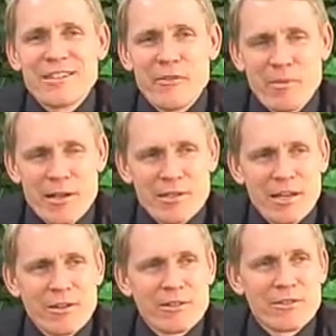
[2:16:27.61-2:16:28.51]
70
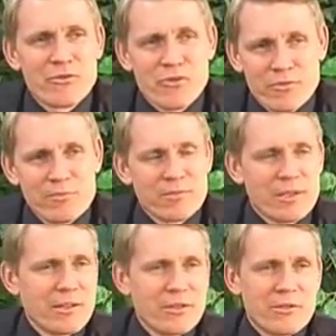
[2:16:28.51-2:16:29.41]
miles an hour.
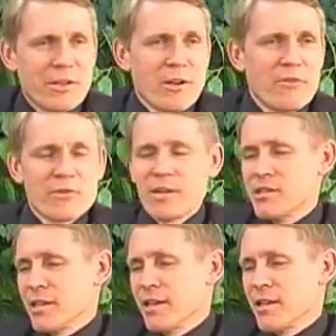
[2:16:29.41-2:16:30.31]
Cut off the
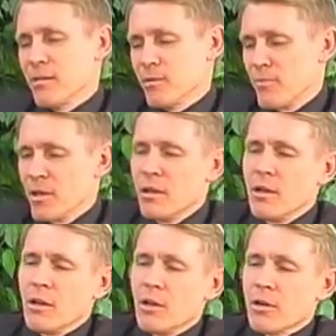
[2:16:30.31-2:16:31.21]
transatlantic cable.
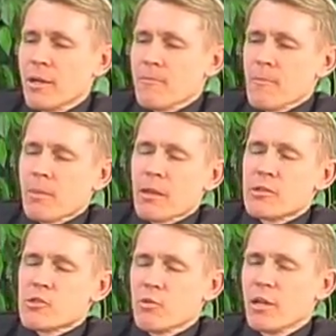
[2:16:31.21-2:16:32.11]
Okay,
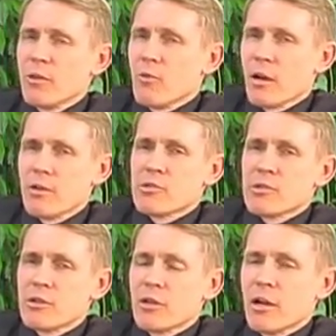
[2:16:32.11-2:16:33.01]
swirling
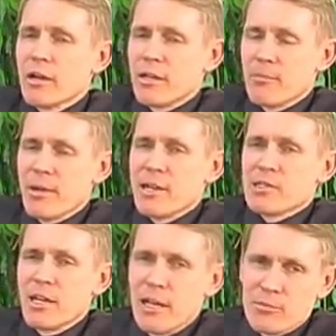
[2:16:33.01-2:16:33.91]
waters are going to
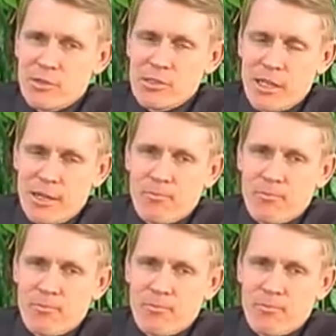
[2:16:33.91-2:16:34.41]
deposit animals